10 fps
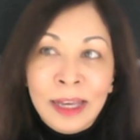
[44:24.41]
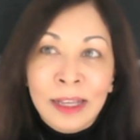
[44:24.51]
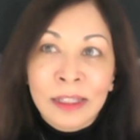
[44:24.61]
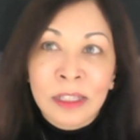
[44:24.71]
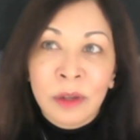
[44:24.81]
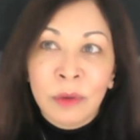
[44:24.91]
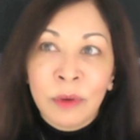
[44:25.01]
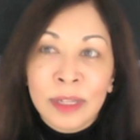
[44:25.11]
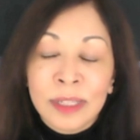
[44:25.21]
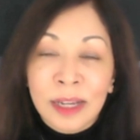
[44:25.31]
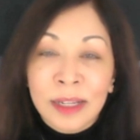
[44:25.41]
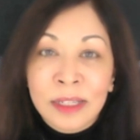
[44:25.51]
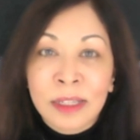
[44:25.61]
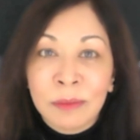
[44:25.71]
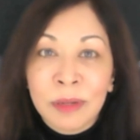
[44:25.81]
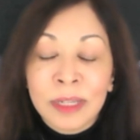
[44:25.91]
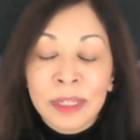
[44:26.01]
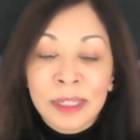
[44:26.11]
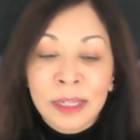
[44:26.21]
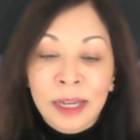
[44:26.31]
And so I did
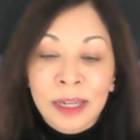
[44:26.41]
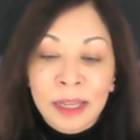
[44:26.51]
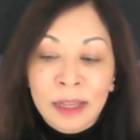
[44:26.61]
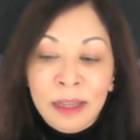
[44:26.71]
complete it, and it